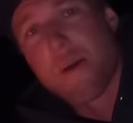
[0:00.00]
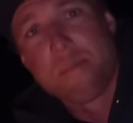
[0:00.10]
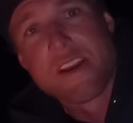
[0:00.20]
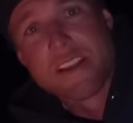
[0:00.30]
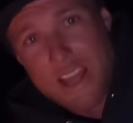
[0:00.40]
up,
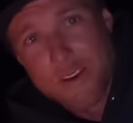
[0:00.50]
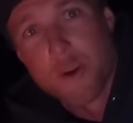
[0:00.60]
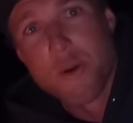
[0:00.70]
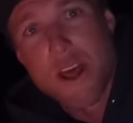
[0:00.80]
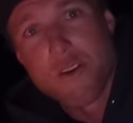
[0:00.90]
and
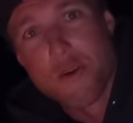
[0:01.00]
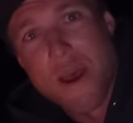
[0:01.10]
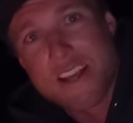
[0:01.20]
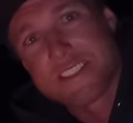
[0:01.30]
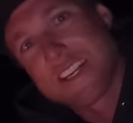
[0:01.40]
do what I do
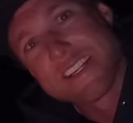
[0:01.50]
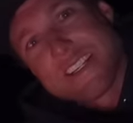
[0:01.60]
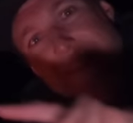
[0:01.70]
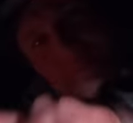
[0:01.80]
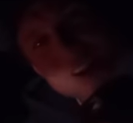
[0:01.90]
best.
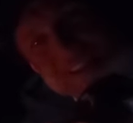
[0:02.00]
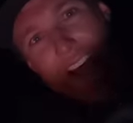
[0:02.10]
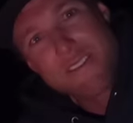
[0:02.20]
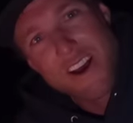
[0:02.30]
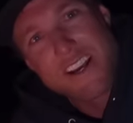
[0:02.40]
Much
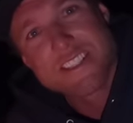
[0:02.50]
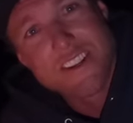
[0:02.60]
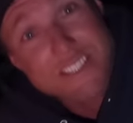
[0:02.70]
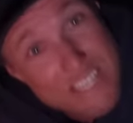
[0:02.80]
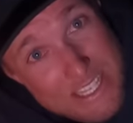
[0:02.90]
love, doggies, and
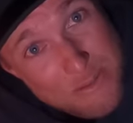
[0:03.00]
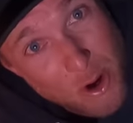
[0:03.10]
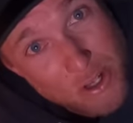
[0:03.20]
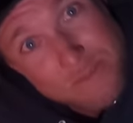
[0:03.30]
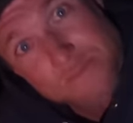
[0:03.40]
I'll see you in the
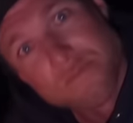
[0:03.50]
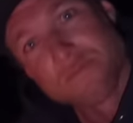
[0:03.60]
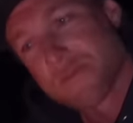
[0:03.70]
morning.